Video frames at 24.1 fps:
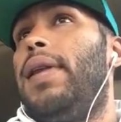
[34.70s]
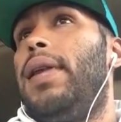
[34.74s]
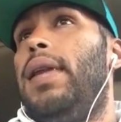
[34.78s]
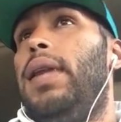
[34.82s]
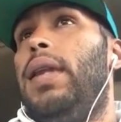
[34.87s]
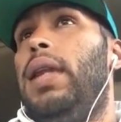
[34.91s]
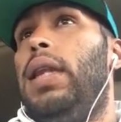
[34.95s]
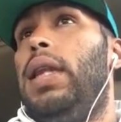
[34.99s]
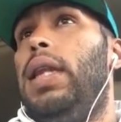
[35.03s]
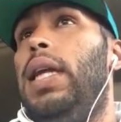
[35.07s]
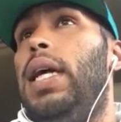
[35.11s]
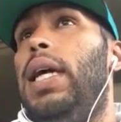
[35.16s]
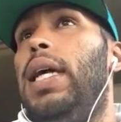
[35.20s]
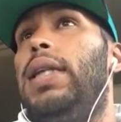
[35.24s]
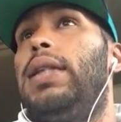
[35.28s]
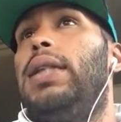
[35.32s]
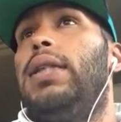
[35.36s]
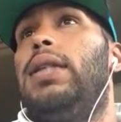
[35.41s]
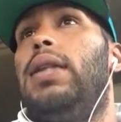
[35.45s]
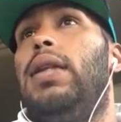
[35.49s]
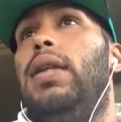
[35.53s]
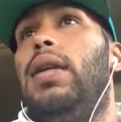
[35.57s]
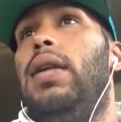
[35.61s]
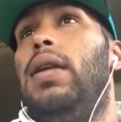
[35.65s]

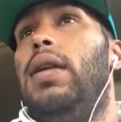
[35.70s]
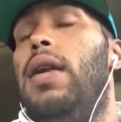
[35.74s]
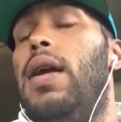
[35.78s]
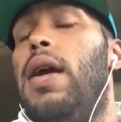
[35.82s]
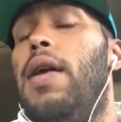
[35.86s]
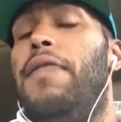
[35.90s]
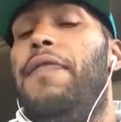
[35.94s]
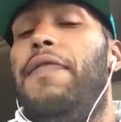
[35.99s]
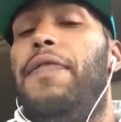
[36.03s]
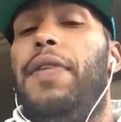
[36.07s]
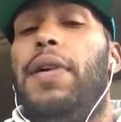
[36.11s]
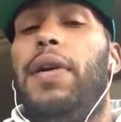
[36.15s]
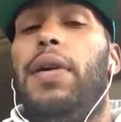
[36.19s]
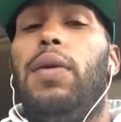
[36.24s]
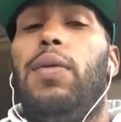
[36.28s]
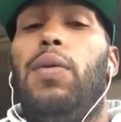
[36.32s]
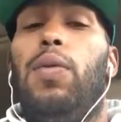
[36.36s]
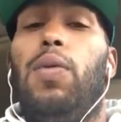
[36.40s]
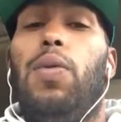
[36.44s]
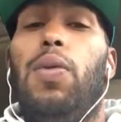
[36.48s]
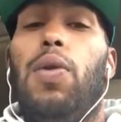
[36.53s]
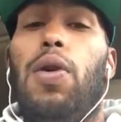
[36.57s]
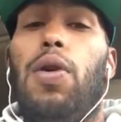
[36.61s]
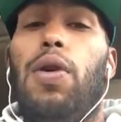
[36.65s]
there's
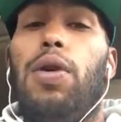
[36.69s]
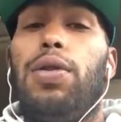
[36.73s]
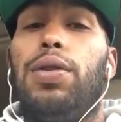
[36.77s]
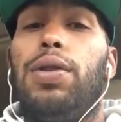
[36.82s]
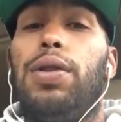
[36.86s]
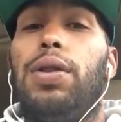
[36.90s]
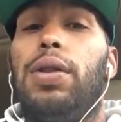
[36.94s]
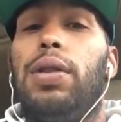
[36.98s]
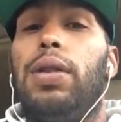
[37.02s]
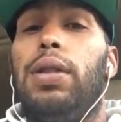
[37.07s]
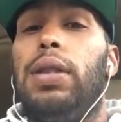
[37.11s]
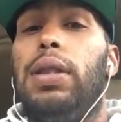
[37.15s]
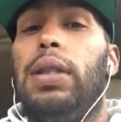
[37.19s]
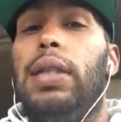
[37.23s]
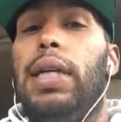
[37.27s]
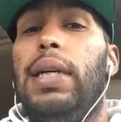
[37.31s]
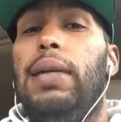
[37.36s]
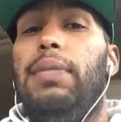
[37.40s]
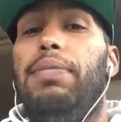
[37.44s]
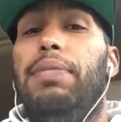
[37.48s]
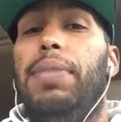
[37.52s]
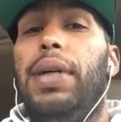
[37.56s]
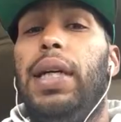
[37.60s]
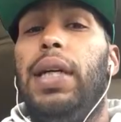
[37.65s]
nothing worse
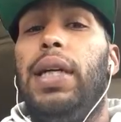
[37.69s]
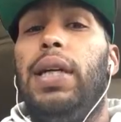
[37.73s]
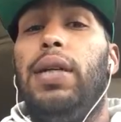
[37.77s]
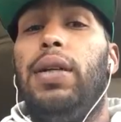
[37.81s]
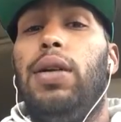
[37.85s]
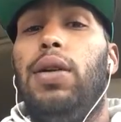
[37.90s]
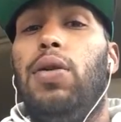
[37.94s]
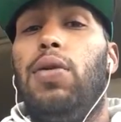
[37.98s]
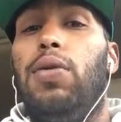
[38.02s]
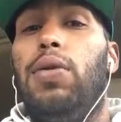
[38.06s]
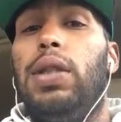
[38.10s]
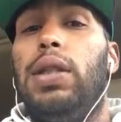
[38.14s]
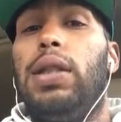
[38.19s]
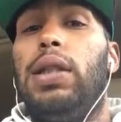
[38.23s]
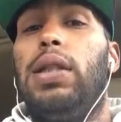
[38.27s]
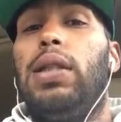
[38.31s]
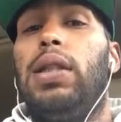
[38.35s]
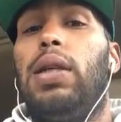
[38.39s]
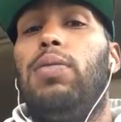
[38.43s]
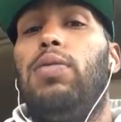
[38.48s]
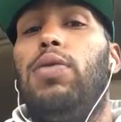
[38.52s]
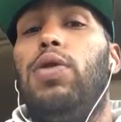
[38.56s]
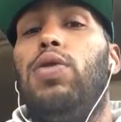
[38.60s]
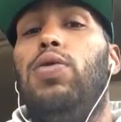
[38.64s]
than being known as
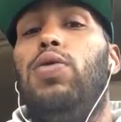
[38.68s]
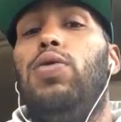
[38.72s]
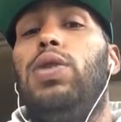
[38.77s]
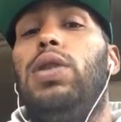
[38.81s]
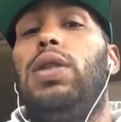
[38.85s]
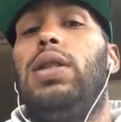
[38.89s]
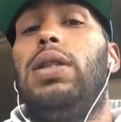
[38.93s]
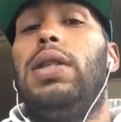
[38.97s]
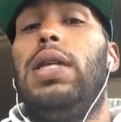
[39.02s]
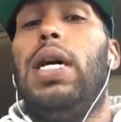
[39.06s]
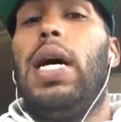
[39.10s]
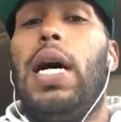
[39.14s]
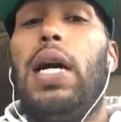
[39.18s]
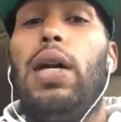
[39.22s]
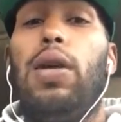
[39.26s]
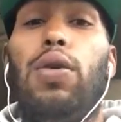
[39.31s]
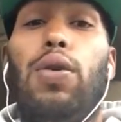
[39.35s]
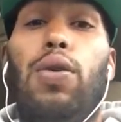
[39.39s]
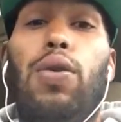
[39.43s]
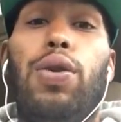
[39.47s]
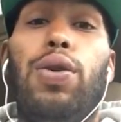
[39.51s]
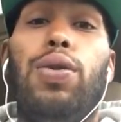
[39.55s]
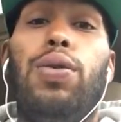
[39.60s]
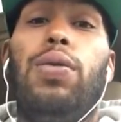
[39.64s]
someone who's not
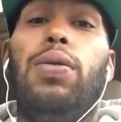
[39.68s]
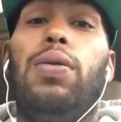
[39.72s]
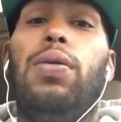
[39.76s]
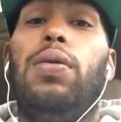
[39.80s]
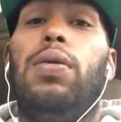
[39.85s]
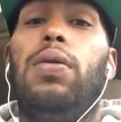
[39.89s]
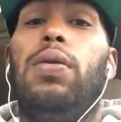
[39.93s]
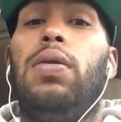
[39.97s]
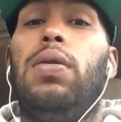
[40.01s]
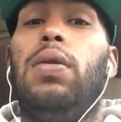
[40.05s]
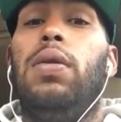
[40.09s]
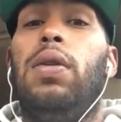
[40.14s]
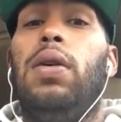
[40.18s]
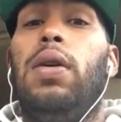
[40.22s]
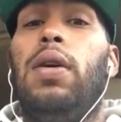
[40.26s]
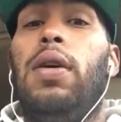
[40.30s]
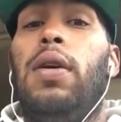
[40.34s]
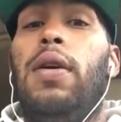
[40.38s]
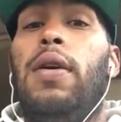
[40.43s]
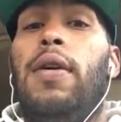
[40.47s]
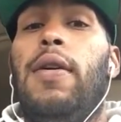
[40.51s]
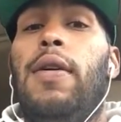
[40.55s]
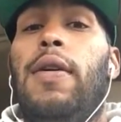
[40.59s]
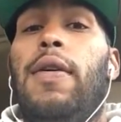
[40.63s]
loyal.
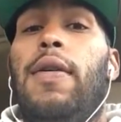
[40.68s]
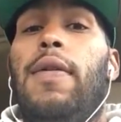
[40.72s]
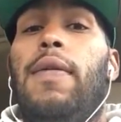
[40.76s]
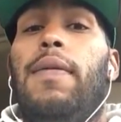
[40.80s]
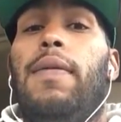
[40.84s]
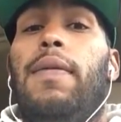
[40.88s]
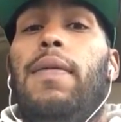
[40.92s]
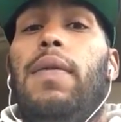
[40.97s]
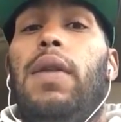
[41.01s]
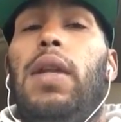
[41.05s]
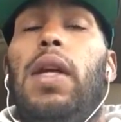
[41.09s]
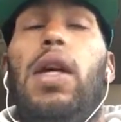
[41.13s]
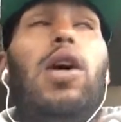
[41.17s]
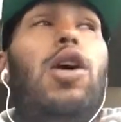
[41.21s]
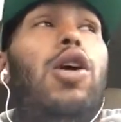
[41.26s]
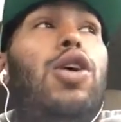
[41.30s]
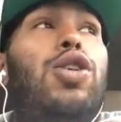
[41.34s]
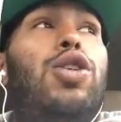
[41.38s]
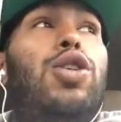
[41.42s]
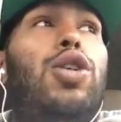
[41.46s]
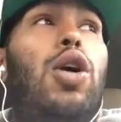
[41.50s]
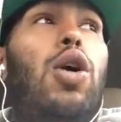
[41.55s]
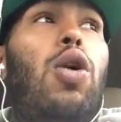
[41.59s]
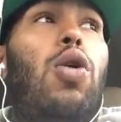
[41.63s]
There are
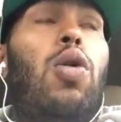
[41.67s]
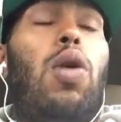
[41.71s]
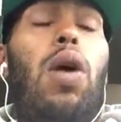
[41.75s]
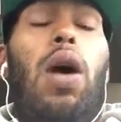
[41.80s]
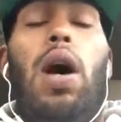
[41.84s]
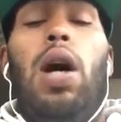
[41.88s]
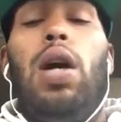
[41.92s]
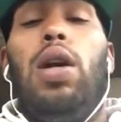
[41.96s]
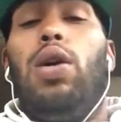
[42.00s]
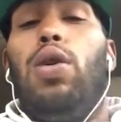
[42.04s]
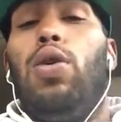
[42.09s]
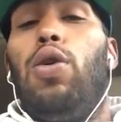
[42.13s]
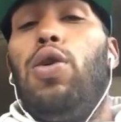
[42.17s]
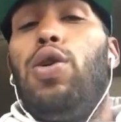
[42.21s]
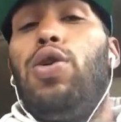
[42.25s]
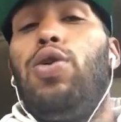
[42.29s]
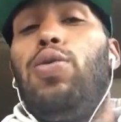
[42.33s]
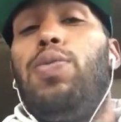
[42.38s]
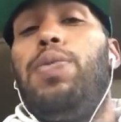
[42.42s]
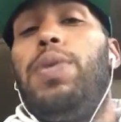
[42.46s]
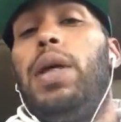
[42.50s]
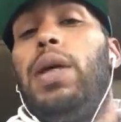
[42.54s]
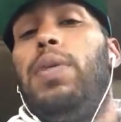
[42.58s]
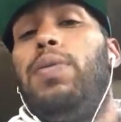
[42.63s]
no
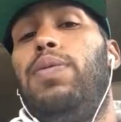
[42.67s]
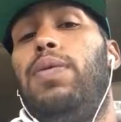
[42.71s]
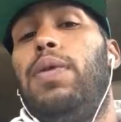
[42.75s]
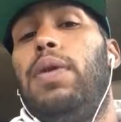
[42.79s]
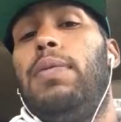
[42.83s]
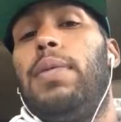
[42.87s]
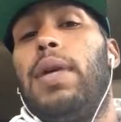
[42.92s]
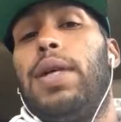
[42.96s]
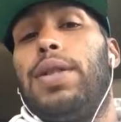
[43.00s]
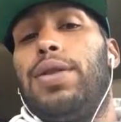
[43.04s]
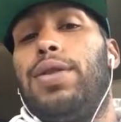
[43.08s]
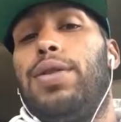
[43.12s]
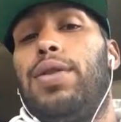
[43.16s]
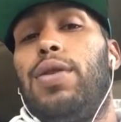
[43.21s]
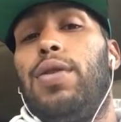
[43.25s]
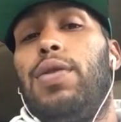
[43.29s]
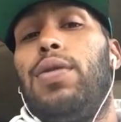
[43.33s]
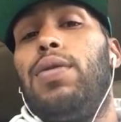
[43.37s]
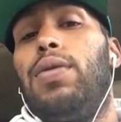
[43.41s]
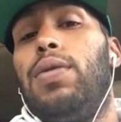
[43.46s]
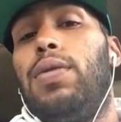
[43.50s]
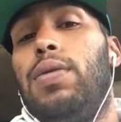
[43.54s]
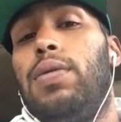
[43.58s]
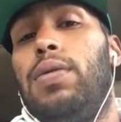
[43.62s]
unloyal people in my
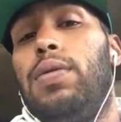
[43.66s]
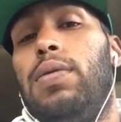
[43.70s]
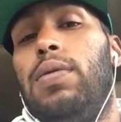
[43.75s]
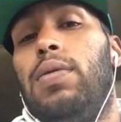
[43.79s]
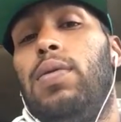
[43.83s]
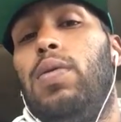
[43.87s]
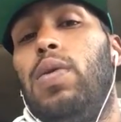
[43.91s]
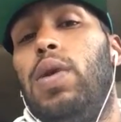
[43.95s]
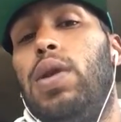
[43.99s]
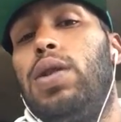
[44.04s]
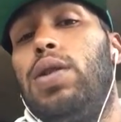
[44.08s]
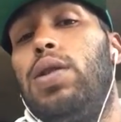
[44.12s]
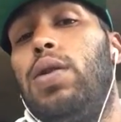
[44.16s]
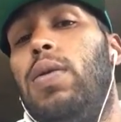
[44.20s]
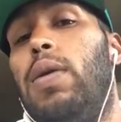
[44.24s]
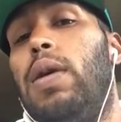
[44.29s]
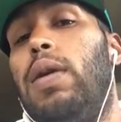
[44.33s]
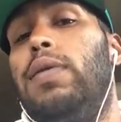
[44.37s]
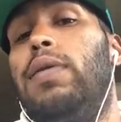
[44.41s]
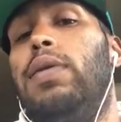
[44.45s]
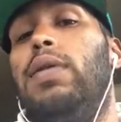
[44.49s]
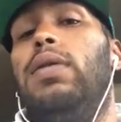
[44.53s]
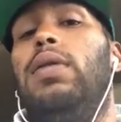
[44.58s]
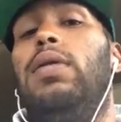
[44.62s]
circle
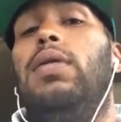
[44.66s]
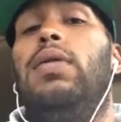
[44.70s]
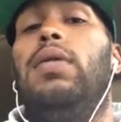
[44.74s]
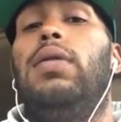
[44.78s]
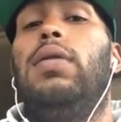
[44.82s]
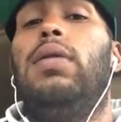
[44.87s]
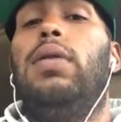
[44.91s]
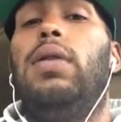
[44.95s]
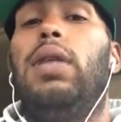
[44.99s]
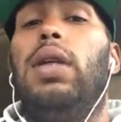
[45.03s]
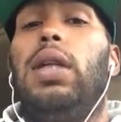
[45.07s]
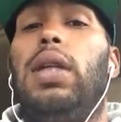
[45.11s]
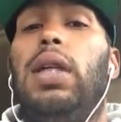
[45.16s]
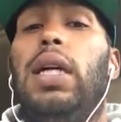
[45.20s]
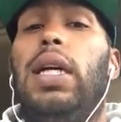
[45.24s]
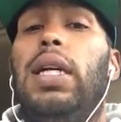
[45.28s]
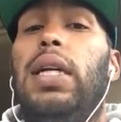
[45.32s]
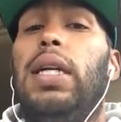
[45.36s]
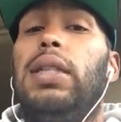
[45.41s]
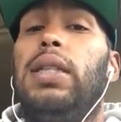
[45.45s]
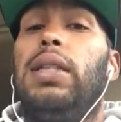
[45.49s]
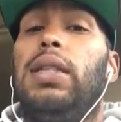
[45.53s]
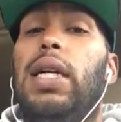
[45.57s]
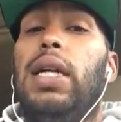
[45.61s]
whatsoever.
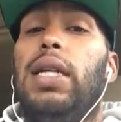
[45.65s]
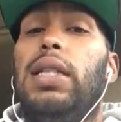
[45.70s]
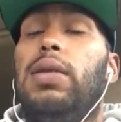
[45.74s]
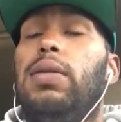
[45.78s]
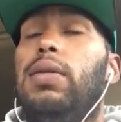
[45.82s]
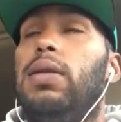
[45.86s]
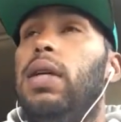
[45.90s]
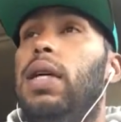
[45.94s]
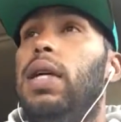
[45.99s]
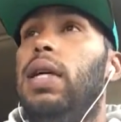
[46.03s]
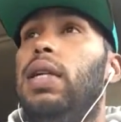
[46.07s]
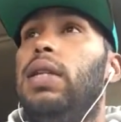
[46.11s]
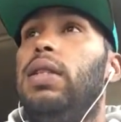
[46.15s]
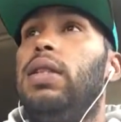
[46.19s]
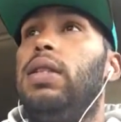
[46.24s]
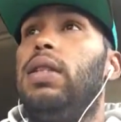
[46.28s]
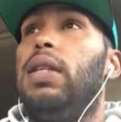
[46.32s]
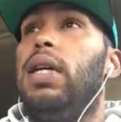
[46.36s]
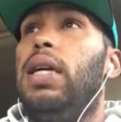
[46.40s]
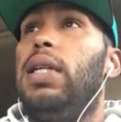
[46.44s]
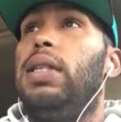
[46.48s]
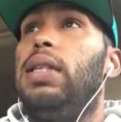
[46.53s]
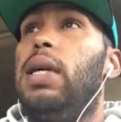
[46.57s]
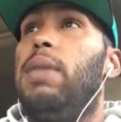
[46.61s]
Again, as as
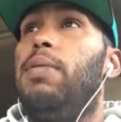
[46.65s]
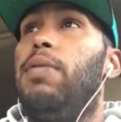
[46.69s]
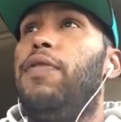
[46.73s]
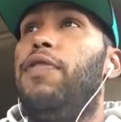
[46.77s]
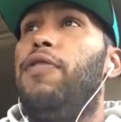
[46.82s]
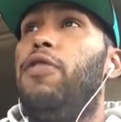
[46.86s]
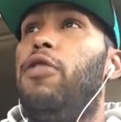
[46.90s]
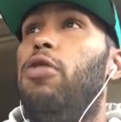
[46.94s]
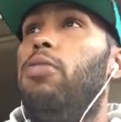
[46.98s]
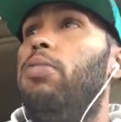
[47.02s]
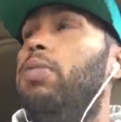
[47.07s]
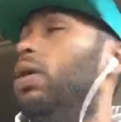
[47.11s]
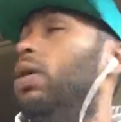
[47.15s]
as as I'm a firm